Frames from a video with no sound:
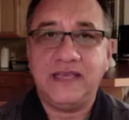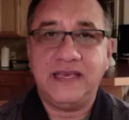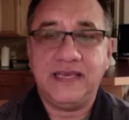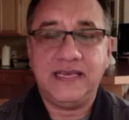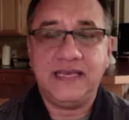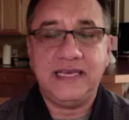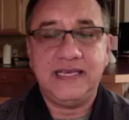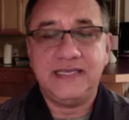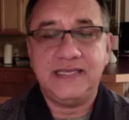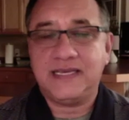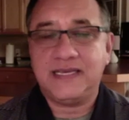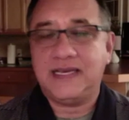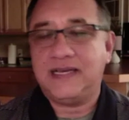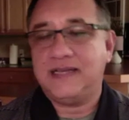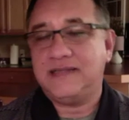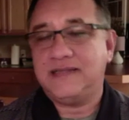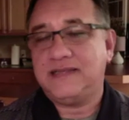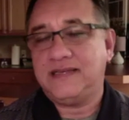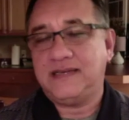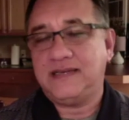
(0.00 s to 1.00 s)
He's got
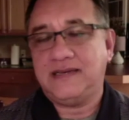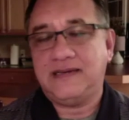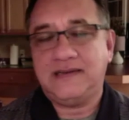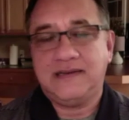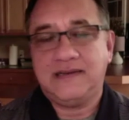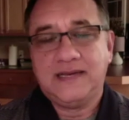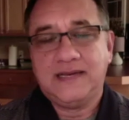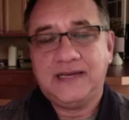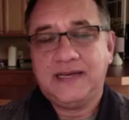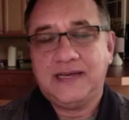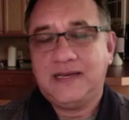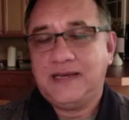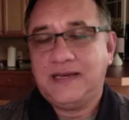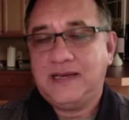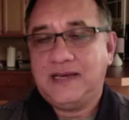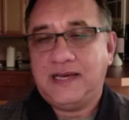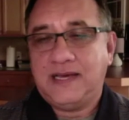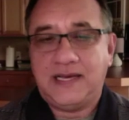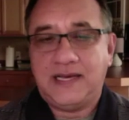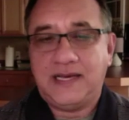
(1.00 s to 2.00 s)
uh,
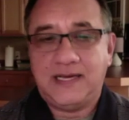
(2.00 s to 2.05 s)
uh,